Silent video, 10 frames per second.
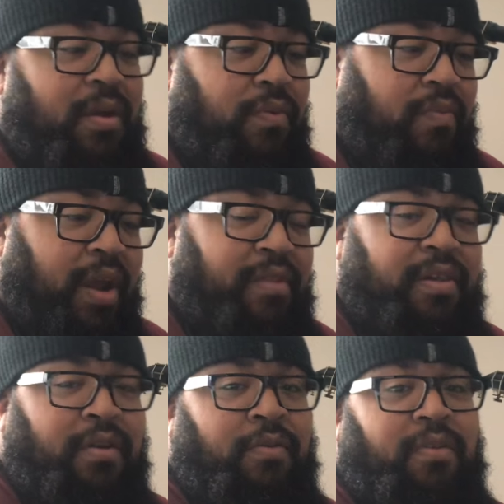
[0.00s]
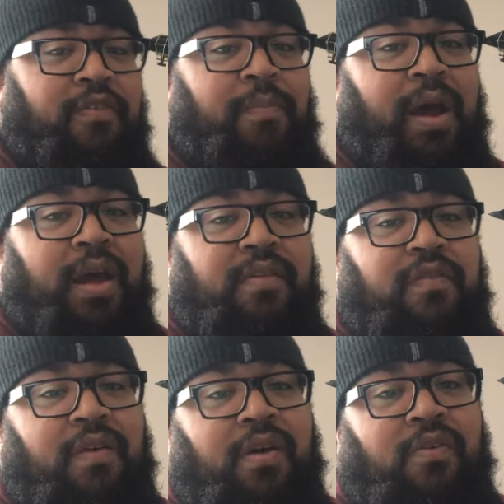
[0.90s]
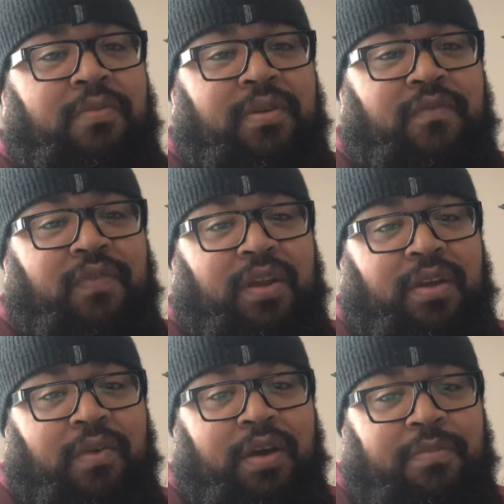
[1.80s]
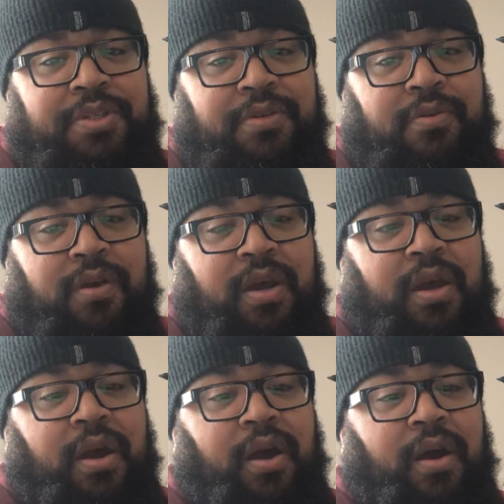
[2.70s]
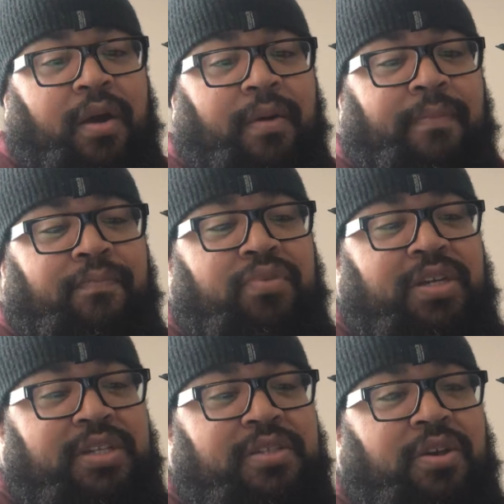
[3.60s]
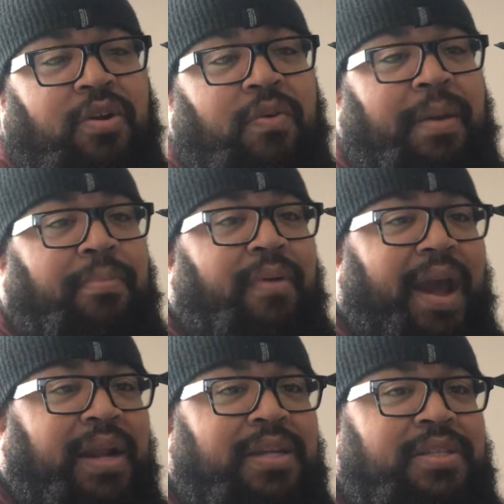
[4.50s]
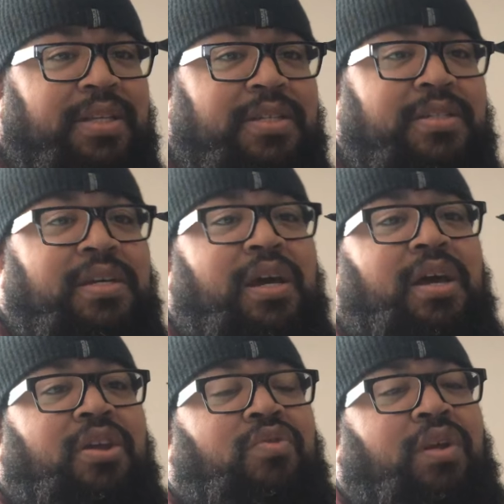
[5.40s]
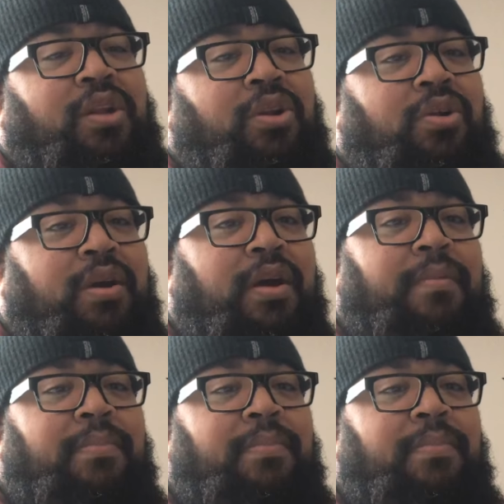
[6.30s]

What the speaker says: right there on the spot. So I hope this video helped you. Please go and practice this. You can look up